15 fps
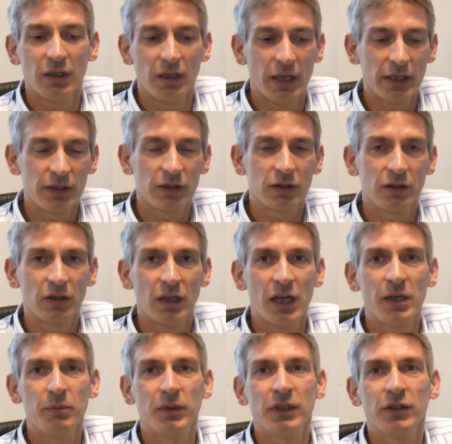exact
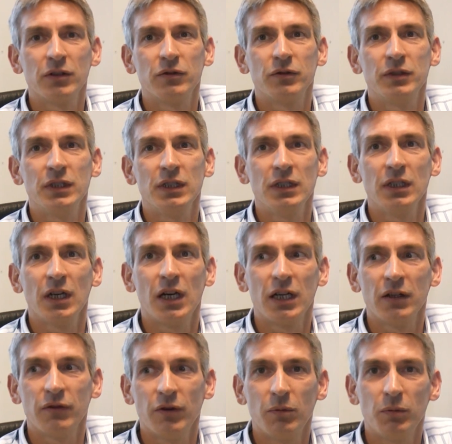alignment of the
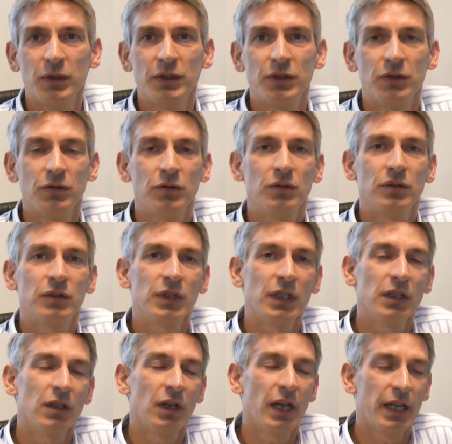RF amplitude
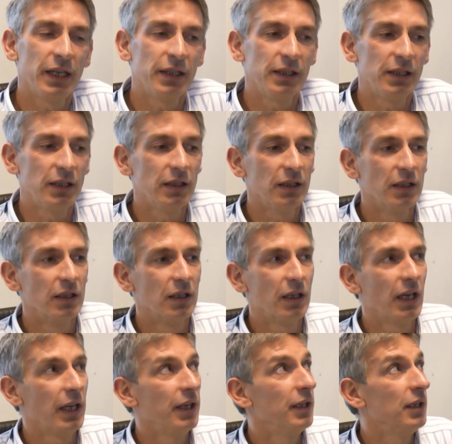signal and the,
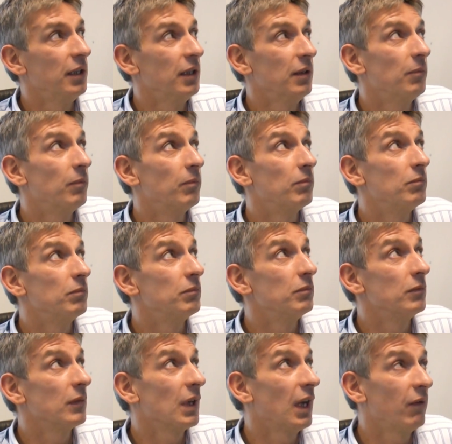and the
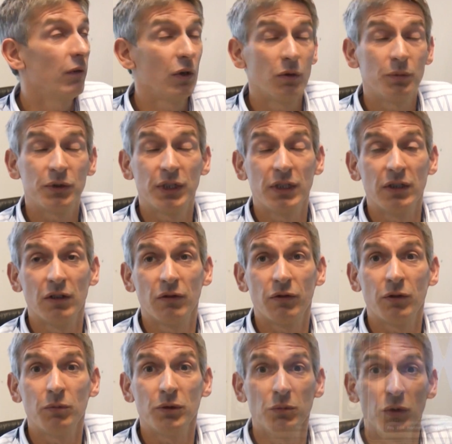envelope signal from the